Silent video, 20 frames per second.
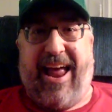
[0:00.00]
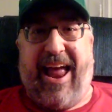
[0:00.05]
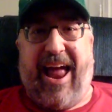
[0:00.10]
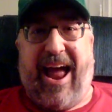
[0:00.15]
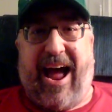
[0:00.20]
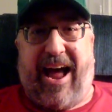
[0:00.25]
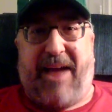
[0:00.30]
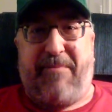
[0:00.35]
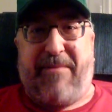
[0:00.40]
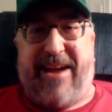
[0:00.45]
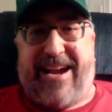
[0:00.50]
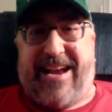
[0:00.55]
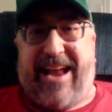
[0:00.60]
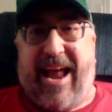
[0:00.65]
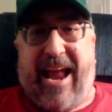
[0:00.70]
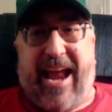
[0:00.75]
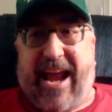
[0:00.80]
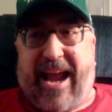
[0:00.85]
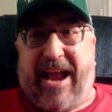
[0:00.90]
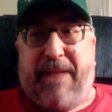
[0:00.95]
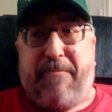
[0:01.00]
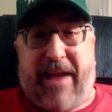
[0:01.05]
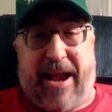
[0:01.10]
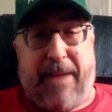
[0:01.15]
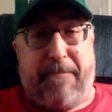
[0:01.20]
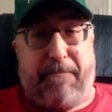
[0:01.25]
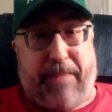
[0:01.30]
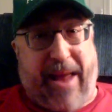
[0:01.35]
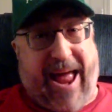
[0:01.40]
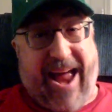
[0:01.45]
I mean,
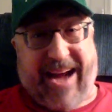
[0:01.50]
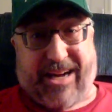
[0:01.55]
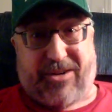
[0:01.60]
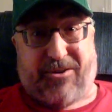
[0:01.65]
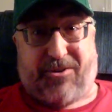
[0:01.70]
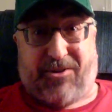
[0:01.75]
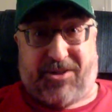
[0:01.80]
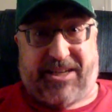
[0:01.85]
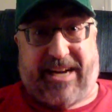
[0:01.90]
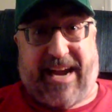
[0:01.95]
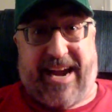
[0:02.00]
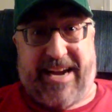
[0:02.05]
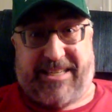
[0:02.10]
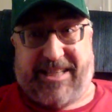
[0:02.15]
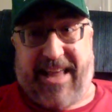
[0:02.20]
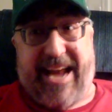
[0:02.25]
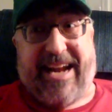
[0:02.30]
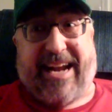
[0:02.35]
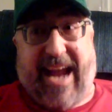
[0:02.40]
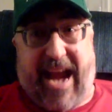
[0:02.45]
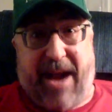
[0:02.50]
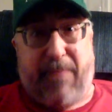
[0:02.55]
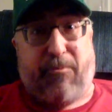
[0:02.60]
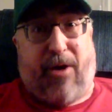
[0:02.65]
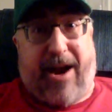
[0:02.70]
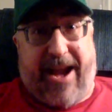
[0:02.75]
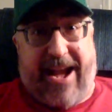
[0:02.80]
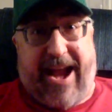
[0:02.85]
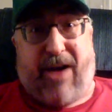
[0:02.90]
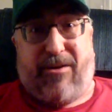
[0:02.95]
in Batgirl's case, they came
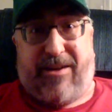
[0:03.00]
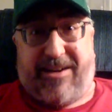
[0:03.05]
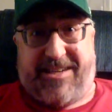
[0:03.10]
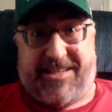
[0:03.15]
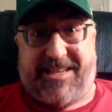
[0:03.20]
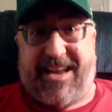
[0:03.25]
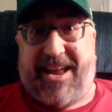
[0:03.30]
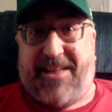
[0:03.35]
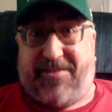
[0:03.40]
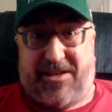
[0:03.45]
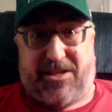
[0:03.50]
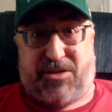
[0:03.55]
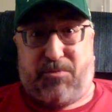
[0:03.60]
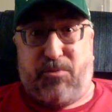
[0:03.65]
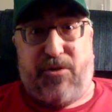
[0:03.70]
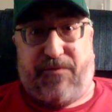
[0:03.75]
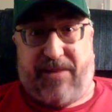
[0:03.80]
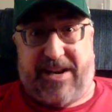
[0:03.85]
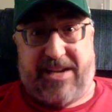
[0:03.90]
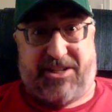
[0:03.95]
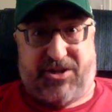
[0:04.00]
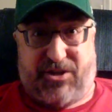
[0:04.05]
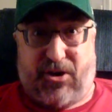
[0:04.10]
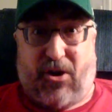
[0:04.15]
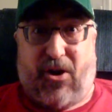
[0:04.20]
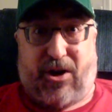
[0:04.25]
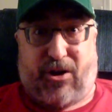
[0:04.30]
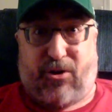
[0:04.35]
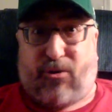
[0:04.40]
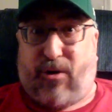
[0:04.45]
right out and said this movie is
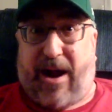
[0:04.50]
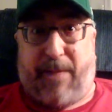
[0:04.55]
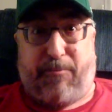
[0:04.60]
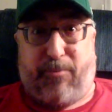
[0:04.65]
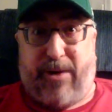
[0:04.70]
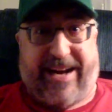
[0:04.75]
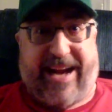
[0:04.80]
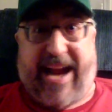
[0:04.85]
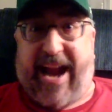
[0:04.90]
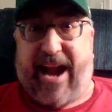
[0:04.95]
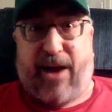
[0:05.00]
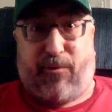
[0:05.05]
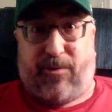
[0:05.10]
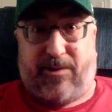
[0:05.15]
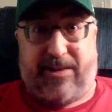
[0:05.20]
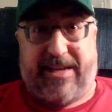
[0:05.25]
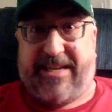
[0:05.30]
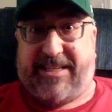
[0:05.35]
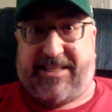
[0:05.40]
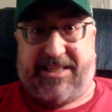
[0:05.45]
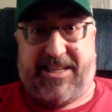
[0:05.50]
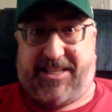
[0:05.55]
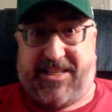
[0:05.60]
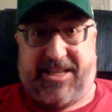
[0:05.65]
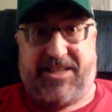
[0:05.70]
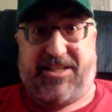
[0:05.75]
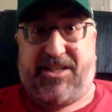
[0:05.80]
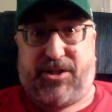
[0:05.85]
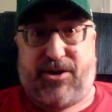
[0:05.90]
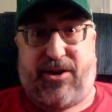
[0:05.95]
dog crap. We can't release this.
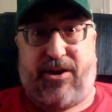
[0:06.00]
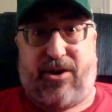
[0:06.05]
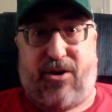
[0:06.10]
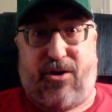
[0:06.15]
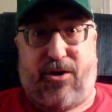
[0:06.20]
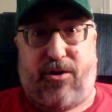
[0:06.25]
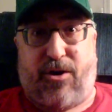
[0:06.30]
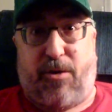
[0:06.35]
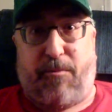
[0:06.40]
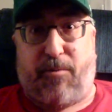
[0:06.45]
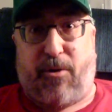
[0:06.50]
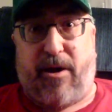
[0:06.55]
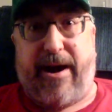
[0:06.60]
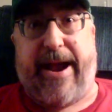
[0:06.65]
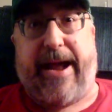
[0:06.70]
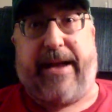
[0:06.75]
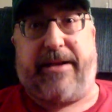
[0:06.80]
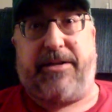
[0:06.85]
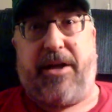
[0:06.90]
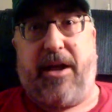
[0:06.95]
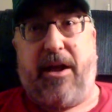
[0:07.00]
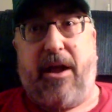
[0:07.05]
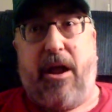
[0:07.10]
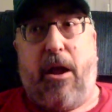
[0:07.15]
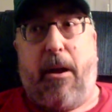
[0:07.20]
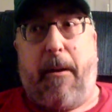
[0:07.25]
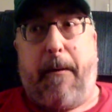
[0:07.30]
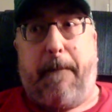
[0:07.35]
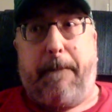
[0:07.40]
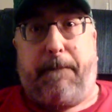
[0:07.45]
This is going to hurt our brand.
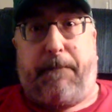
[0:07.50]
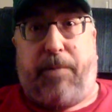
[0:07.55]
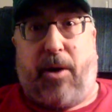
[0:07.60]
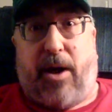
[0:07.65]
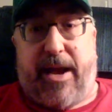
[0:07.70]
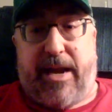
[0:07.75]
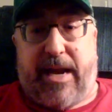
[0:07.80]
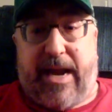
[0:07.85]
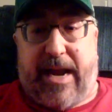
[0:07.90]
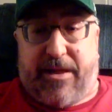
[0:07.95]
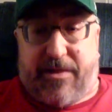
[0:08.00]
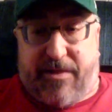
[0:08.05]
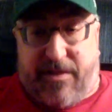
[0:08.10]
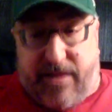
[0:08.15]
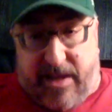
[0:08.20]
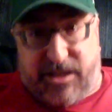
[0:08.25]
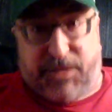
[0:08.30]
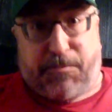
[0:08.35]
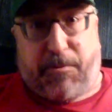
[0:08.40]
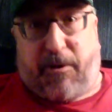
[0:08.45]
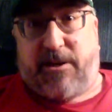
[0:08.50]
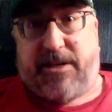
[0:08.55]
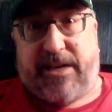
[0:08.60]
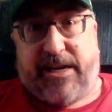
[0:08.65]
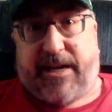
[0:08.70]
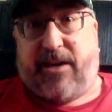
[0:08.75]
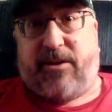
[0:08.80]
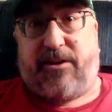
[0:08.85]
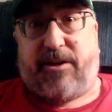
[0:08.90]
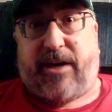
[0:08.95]
But in this
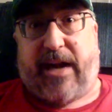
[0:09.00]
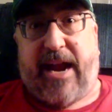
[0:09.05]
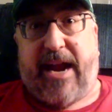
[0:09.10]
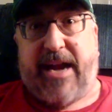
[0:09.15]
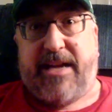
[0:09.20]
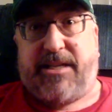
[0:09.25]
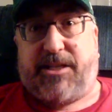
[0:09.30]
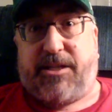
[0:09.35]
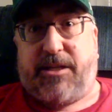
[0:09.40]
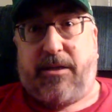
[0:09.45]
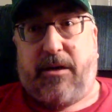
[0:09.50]
particular case,